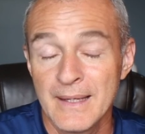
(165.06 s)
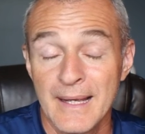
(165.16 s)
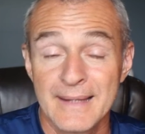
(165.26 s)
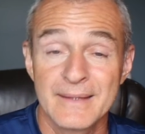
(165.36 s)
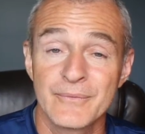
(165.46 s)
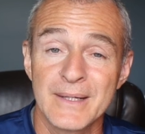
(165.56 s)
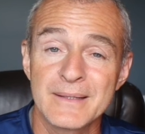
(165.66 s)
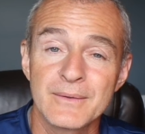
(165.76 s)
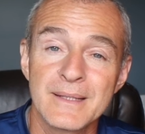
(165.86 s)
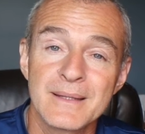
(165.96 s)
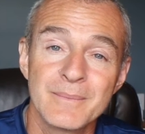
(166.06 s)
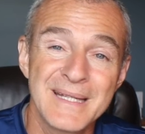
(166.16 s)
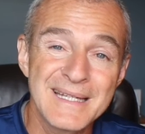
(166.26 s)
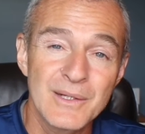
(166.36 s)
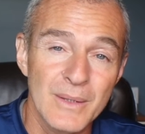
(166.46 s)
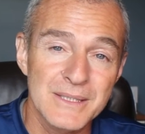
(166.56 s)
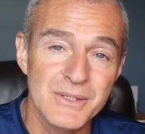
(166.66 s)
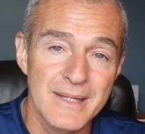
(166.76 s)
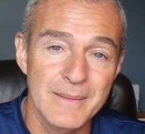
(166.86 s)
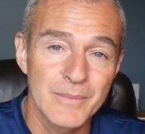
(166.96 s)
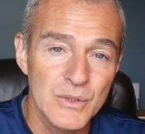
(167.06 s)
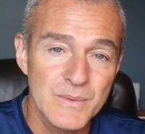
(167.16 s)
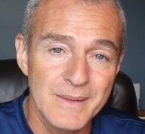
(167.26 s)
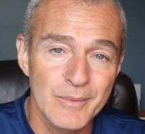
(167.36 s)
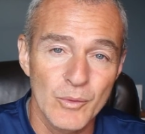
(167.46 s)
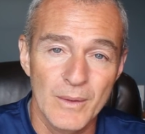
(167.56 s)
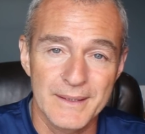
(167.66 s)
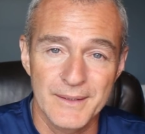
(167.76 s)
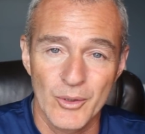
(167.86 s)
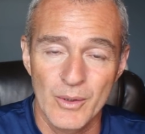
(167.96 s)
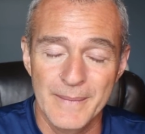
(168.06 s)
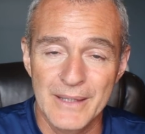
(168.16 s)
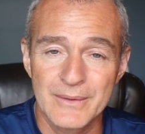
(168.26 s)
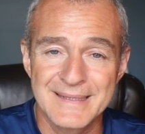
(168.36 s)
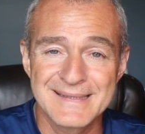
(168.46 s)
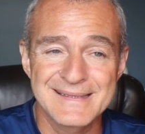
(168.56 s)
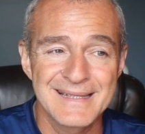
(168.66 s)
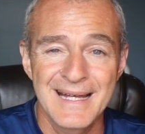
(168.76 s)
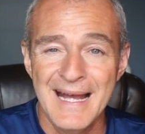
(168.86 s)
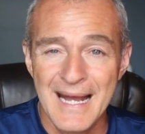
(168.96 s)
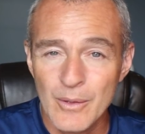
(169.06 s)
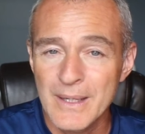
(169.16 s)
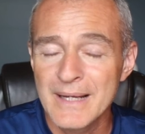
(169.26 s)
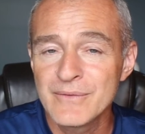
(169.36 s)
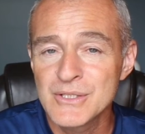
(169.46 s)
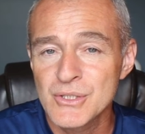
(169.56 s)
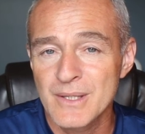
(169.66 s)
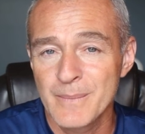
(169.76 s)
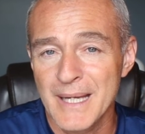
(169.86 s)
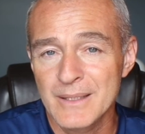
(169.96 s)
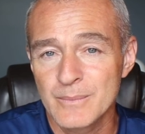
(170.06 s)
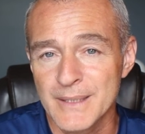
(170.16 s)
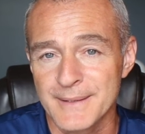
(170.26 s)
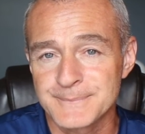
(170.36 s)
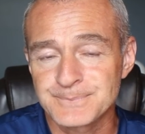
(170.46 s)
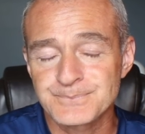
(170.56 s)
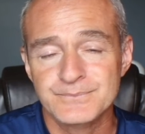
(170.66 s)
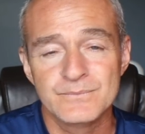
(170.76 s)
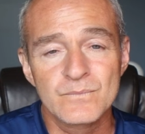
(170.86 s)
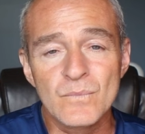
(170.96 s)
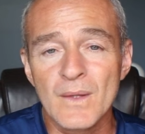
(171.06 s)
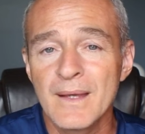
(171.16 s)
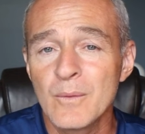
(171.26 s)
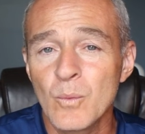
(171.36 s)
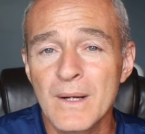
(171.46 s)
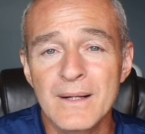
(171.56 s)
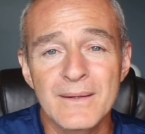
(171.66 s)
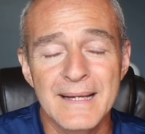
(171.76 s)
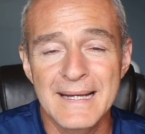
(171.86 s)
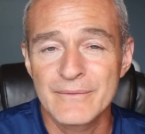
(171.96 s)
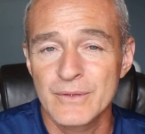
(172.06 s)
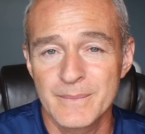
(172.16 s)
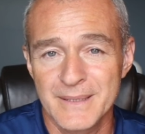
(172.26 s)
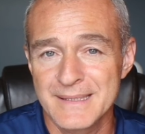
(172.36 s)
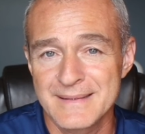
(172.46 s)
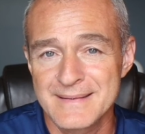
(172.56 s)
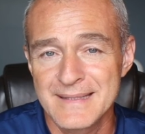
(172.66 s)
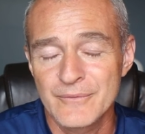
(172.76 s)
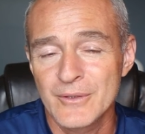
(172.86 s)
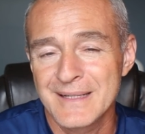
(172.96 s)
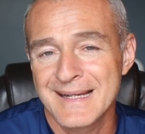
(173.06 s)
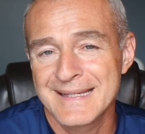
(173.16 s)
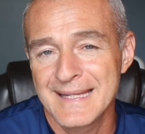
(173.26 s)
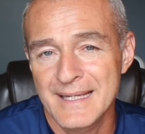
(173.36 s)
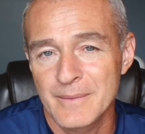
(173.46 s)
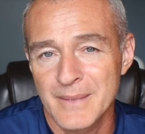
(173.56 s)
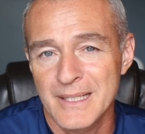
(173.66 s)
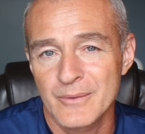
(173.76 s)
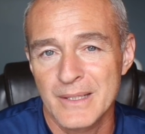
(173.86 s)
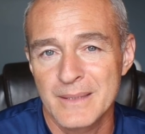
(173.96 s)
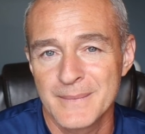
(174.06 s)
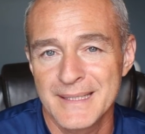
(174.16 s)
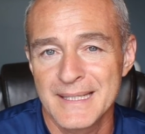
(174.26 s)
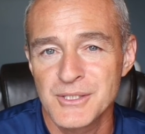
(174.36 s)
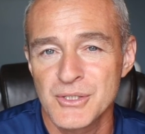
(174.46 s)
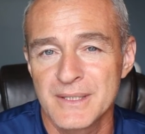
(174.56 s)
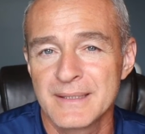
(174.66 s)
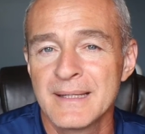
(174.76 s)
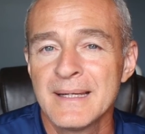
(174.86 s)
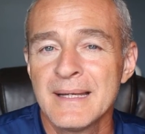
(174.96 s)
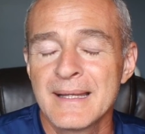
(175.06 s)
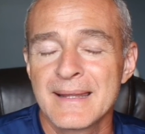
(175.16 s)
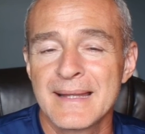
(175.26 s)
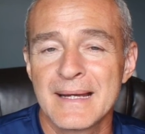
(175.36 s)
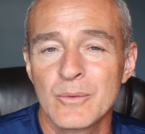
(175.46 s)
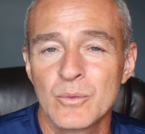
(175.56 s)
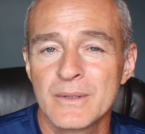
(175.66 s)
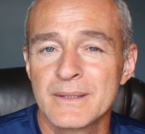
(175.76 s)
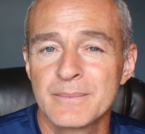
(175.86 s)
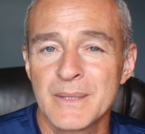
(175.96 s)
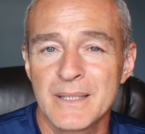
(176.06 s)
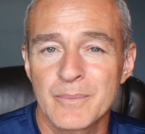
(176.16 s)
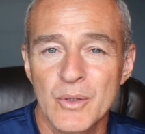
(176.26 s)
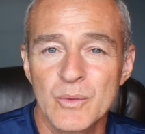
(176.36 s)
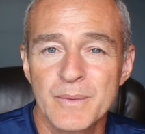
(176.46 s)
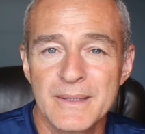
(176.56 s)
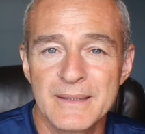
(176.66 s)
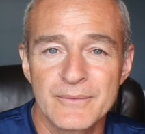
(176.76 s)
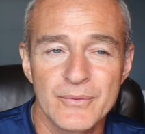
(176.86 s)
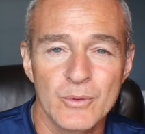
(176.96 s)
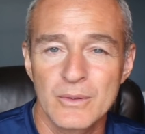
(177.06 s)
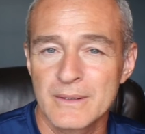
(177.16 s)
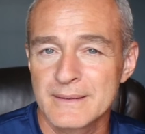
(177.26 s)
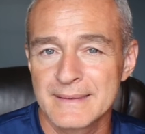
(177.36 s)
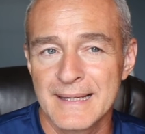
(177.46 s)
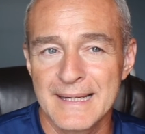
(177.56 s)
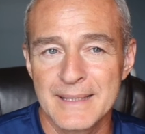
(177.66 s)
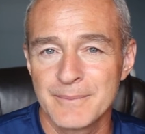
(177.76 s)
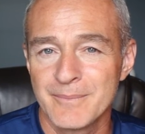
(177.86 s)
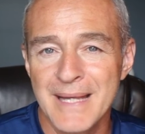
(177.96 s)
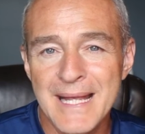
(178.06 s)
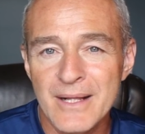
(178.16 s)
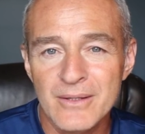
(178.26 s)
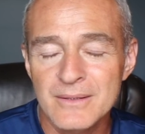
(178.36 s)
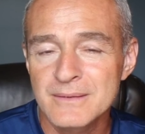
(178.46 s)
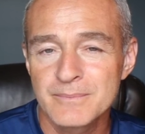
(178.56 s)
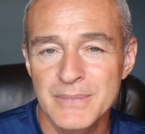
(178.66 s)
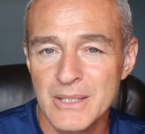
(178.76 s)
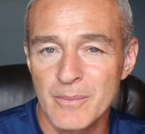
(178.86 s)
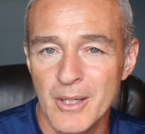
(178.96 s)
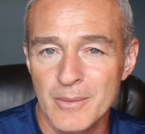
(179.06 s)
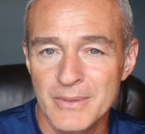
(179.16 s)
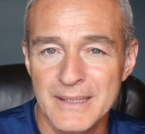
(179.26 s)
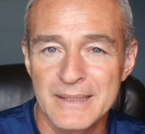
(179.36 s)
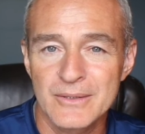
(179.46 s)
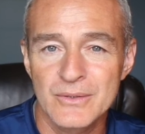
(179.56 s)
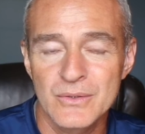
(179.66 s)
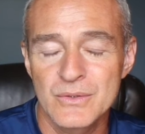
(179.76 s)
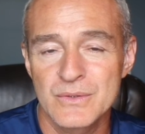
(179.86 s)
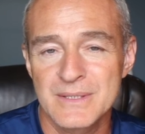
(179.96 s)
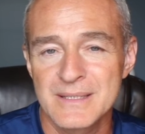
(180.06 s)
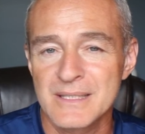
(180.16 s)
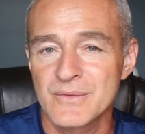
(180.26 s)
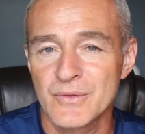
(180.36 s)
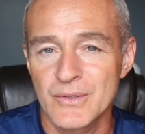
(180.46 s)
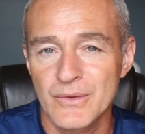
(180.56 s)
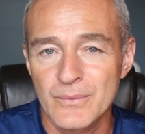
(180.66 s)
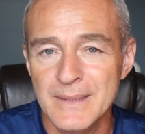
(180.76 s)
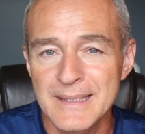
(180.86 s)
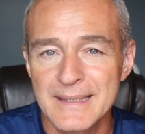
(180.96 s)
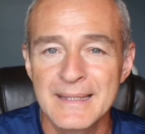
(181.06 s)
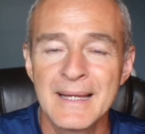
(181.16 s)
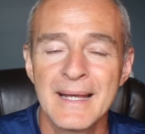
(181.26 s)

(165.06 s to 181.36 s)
And then finally, the main question that most people want to know about is, how heavy should the paddle be? And while everybody is different, I can't make a recommendation that would be appropriate for a male pickleball player who's 6'3"